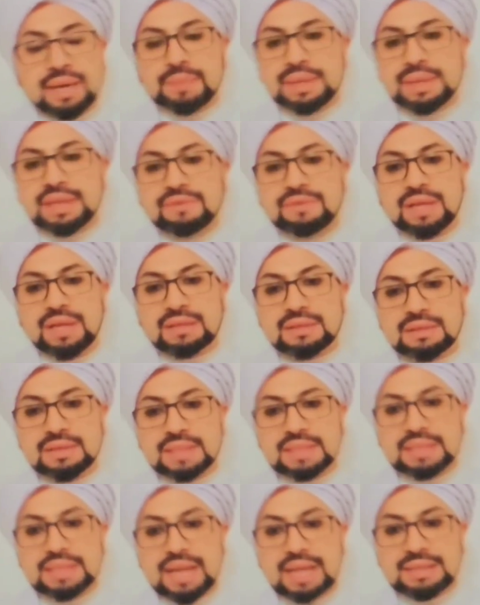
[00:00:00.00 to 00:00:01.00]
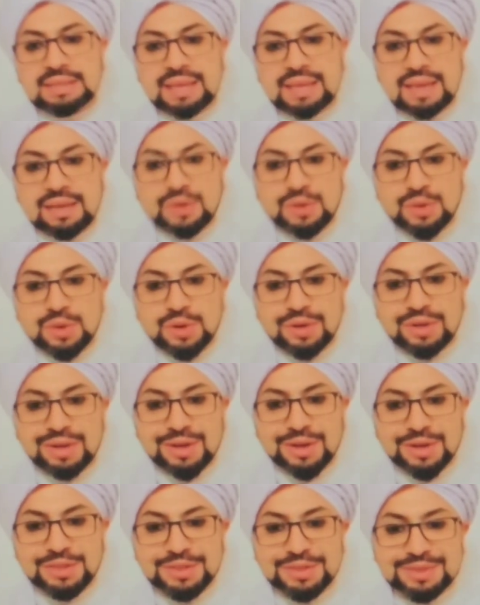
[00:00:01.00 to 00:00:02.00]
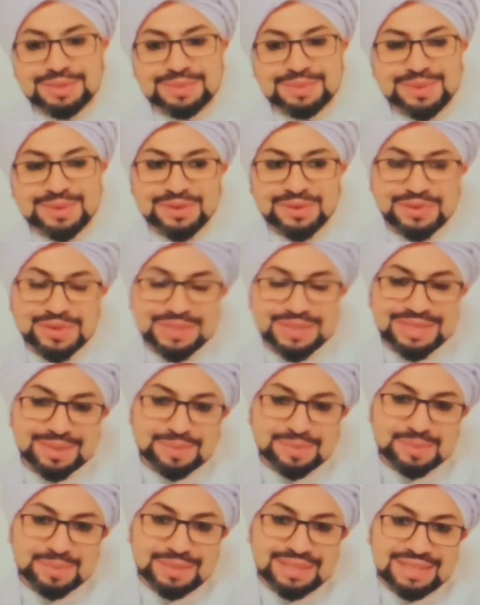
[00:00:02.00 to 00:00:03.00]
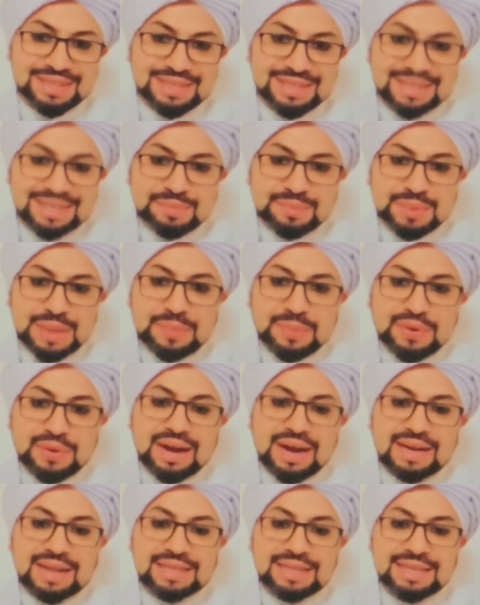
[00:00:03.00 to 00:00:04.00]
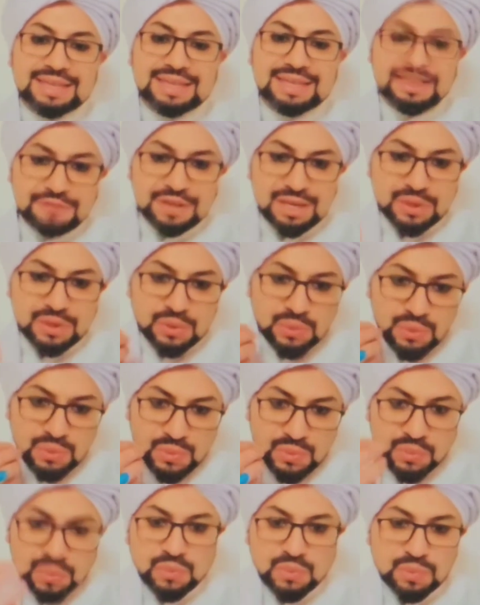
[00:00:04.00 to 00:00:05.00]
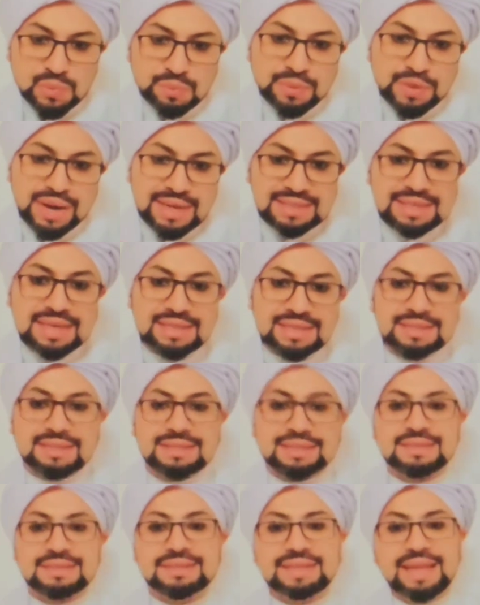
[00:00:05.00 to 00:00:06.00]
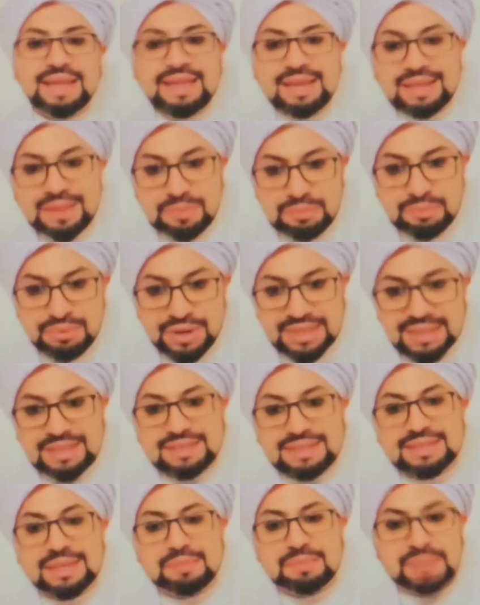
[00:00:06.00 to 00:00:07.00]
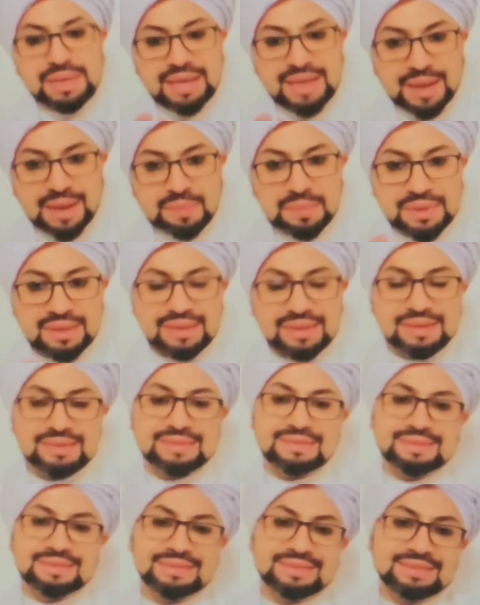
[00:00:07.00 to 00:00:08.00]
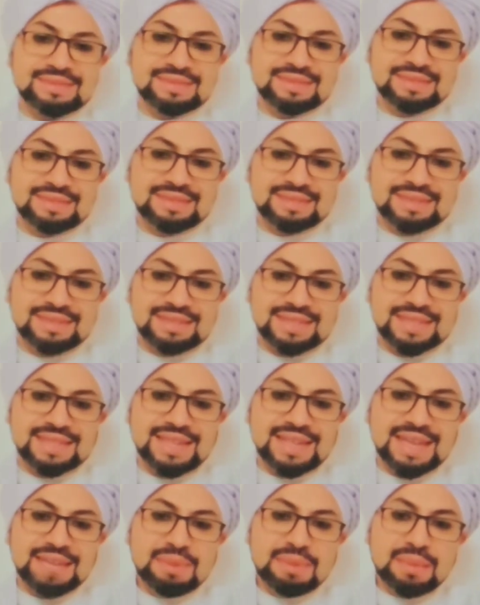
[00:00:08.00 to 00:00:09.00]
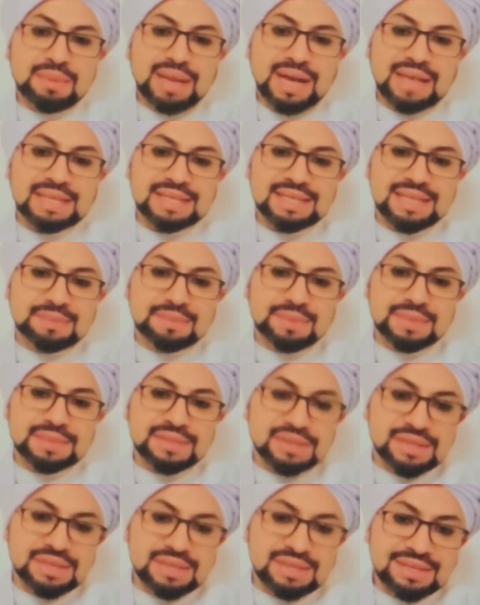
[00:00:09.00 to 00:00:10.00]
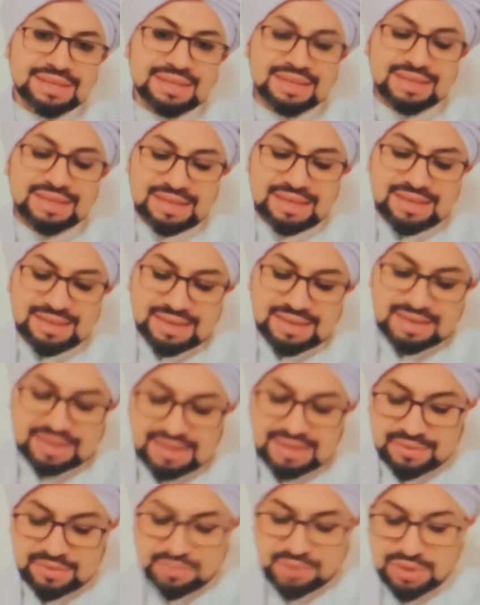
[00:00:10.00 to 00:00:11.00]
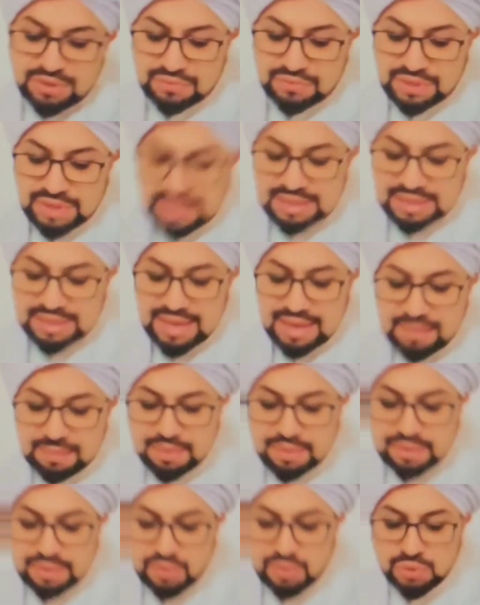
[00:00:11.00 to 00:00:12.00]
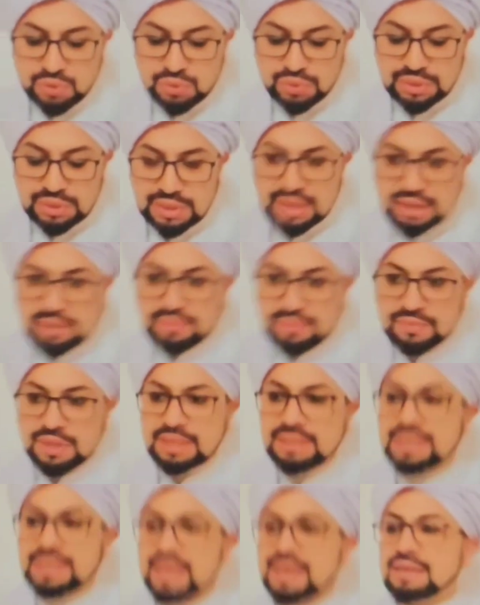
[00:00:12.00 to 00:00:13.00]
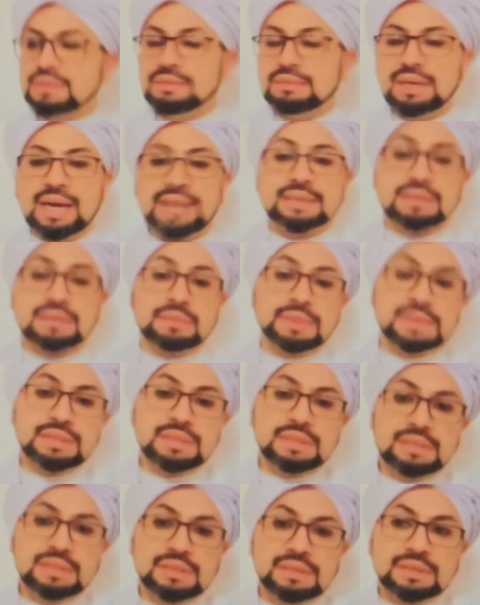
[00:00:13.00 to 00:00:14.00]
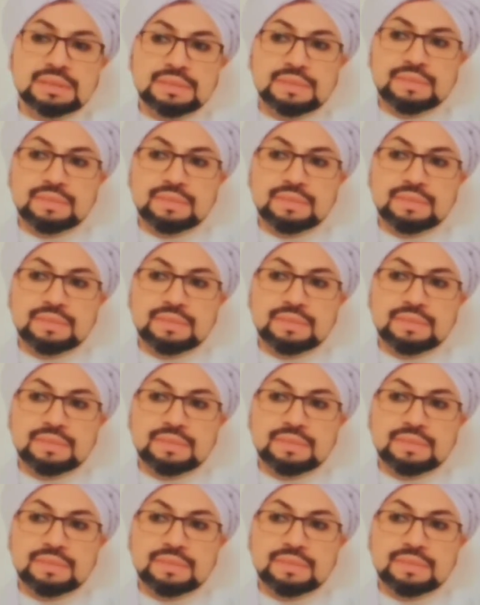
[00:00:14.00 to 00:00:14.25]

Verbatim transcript: I believe that this last day you heard a lot of gossip. People are giving you presents. Take the present and be happy. the Imam al Hassan al Basri, uh, one of the, his neighbor used to say, This guy, Hasan al Basri,